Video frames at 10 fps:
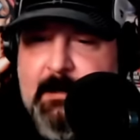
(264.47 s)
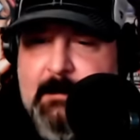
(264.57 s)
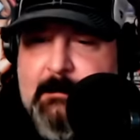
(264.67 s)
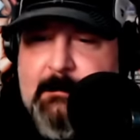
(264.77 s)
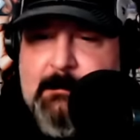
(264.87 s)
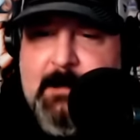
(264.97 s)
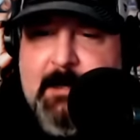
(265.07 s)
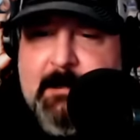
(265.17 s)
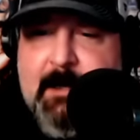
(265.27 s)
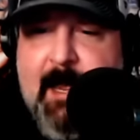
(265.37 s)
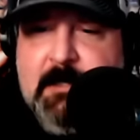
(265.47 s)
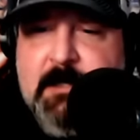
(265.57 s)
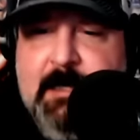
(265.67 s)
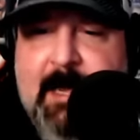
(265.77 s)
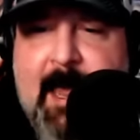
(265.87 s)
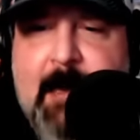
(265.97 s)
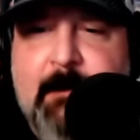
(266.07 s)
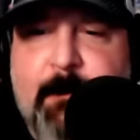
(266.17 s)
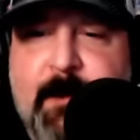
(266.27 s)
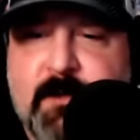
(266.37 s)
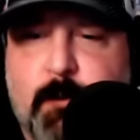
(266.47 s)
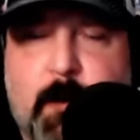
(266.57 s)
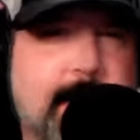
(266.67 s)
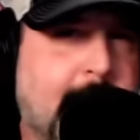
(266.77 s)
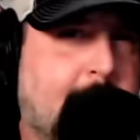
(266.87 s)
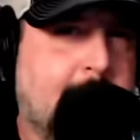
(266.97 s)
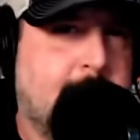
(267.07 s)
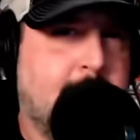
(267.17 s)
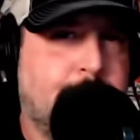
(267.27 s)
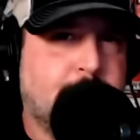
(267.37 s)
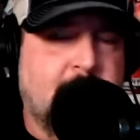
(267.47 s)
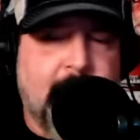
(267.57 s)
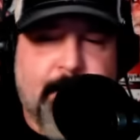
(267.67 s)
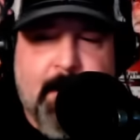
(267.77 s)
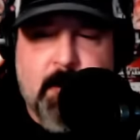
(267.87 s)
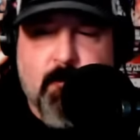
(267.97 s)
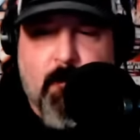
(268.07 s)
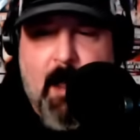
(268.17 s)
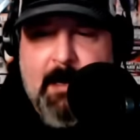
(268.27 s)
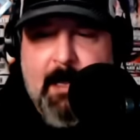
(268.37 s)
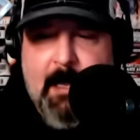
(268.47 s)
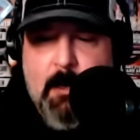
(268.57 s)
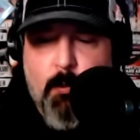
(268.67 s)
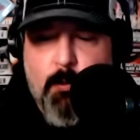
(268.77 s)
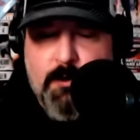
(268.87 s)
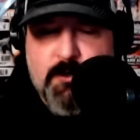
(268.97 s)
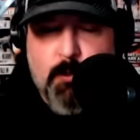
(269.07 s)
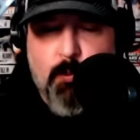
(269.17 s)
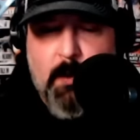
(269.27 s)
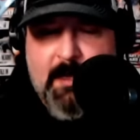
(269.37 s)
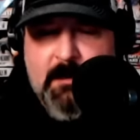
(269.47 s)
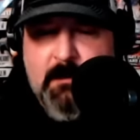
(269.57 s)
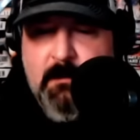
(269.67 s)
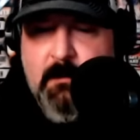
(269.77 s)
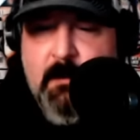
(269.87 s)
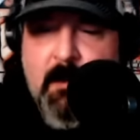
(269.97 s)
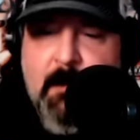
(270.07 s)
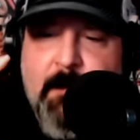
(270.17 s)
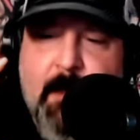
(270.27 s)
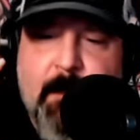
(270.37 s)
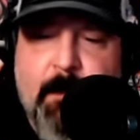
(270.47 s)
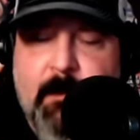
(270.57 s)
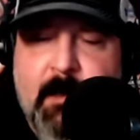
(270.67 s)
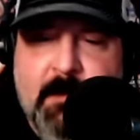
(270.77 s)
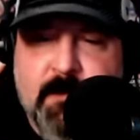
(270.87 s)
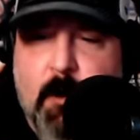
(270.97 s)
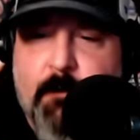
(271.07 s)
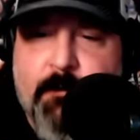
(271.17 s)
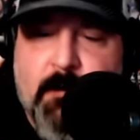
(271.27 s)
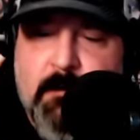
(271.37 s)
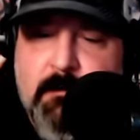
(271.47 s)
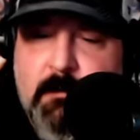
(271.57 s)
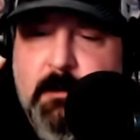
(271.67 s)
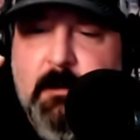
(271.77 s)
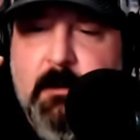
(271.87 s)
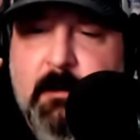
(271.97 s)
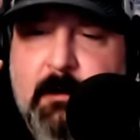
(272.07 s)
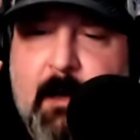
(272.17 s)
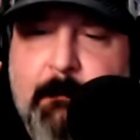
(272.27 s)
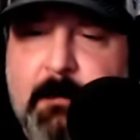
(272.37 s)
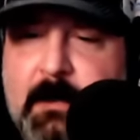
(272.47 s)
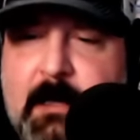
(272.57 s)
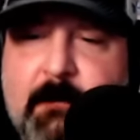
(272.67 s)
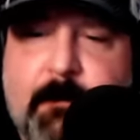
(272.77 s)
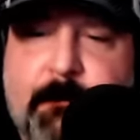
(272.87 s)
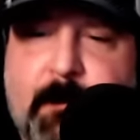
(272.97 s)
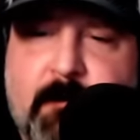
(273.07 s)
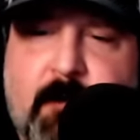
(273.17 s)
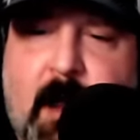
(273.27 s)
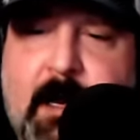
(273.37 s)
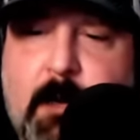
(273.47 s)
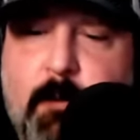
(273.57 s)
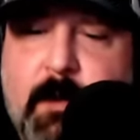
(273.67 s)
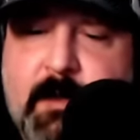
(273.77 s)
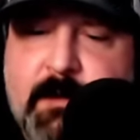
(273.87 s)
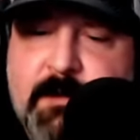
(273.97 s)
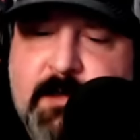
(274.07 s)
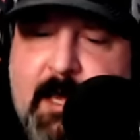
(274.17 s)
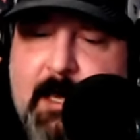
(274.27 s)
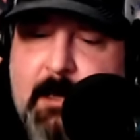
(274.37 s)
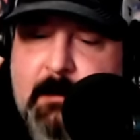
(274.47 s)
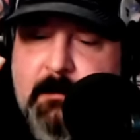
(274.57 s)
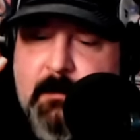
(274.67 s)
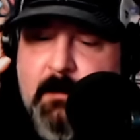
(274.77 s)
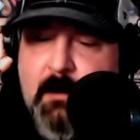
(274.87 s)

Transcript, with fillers: know, it could actually end this weekend. If Andrade were to win, then it's over, I believe. If Andrade wins and